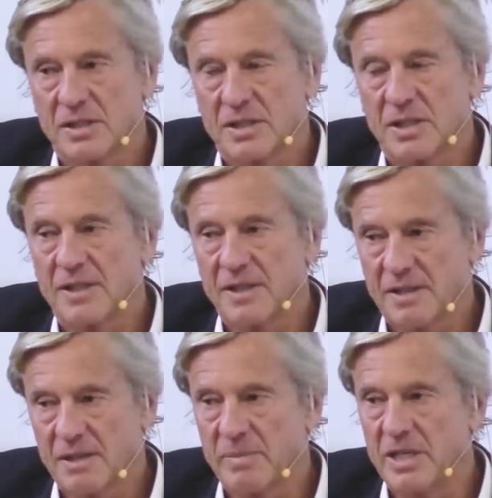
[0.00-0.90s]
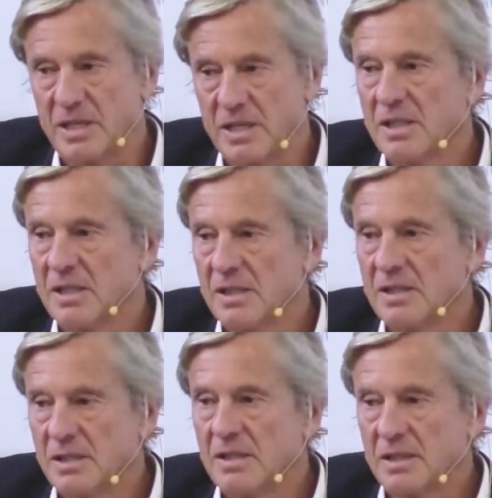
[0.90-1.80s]
So I think there'll be
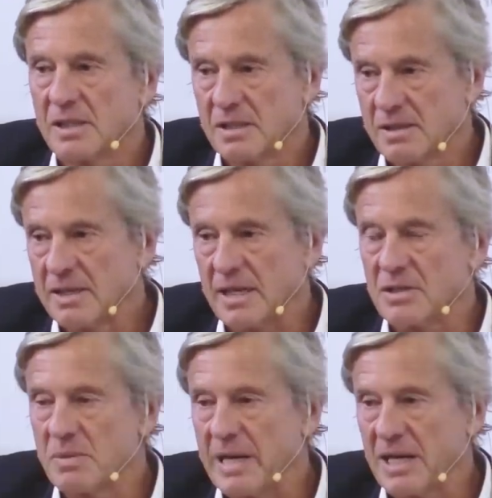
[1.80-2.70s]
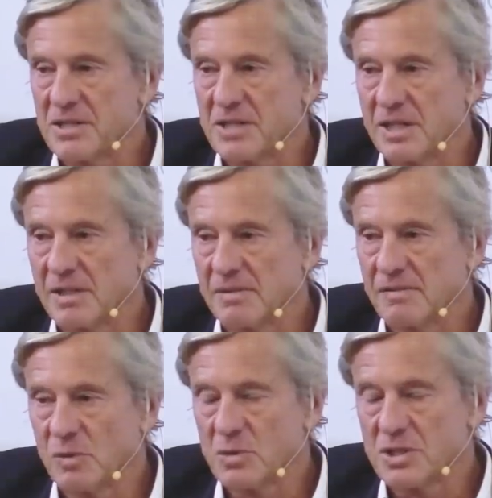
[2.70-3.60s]
counterbalancing
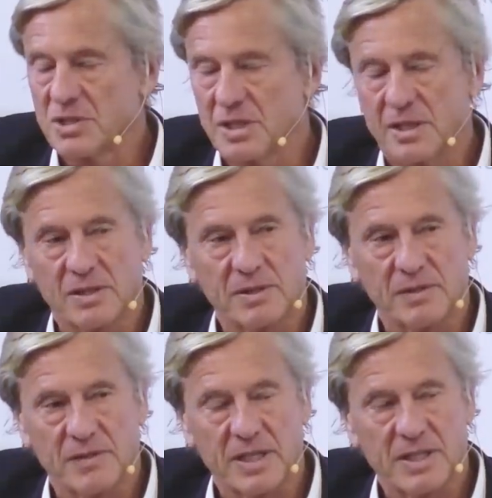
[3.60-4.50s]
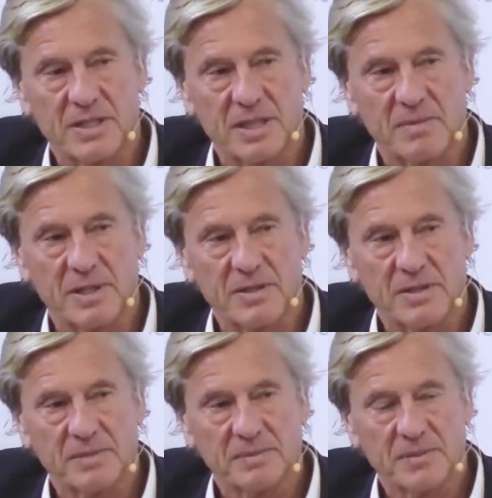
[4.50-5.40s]
forces going on over the next 10
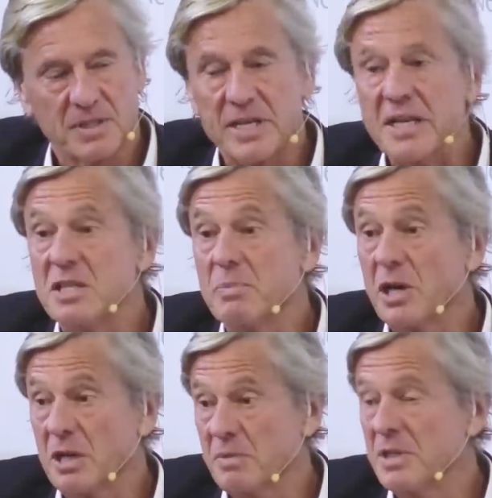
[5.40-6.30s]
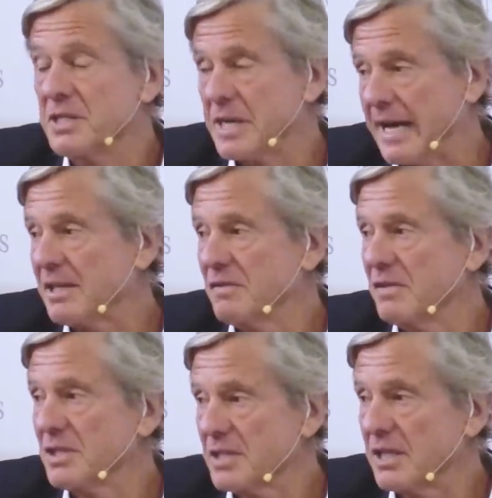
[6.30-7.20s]
months. The State Department is
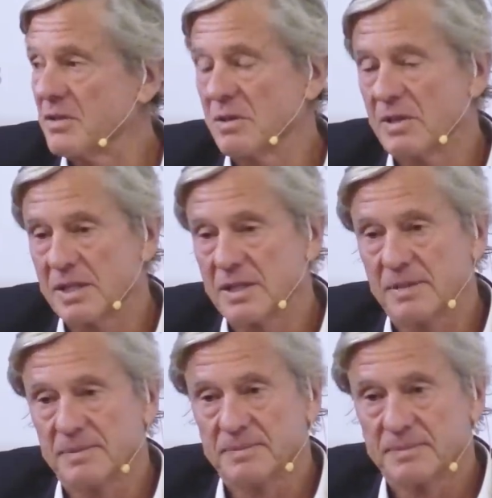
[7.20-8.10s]
active in this country right now.